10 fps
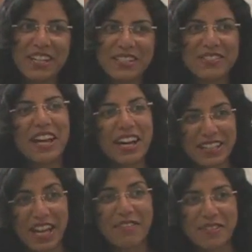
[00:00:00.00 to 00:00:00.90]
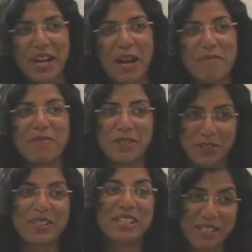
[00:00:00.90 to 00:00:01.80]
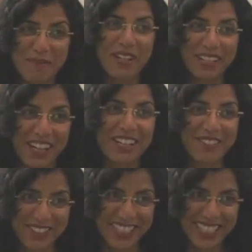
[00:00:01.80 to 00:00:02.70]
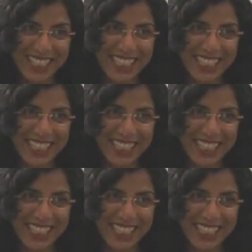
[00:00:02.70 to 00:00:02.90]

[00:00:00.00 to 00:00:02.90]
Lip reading: So not a lot of time for tourism in Klagenfurt.